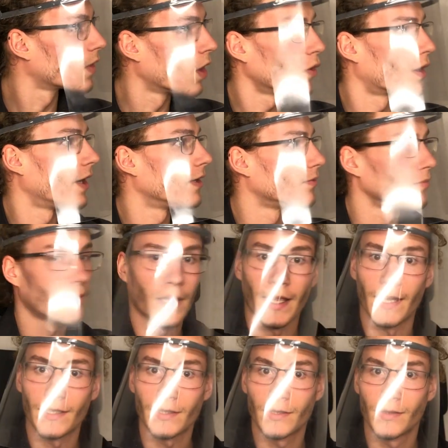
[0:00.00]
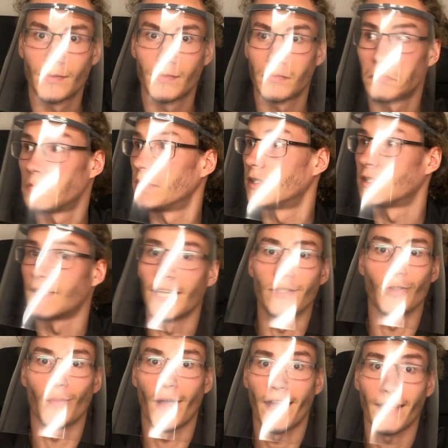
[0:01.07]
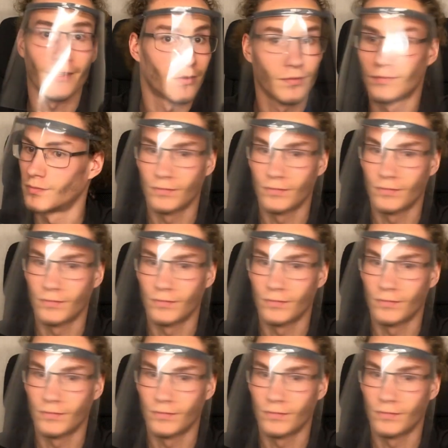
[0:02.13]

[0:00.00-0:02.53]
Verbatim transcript: Alright, I guess it stays on my head.